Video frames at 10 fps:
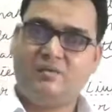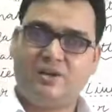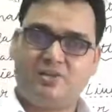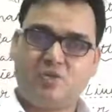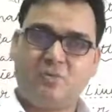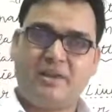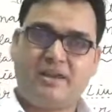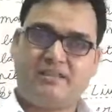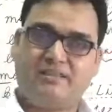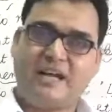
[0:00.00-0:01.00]
but to make
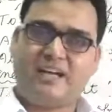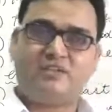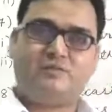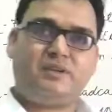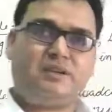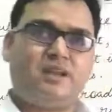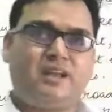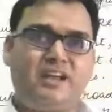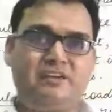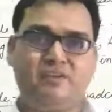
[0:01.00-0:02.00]
that event
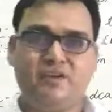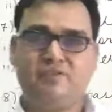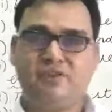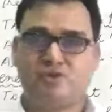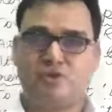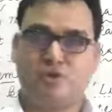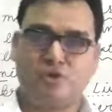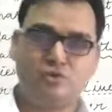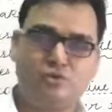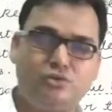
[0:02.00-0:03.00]
live, we should
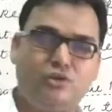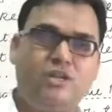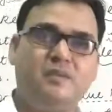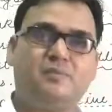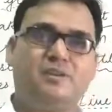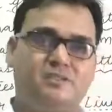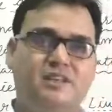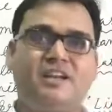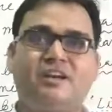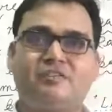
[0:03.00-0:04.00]
use only present
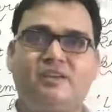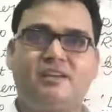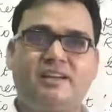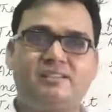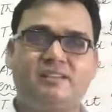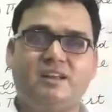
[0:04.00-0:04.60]
indefinite tense.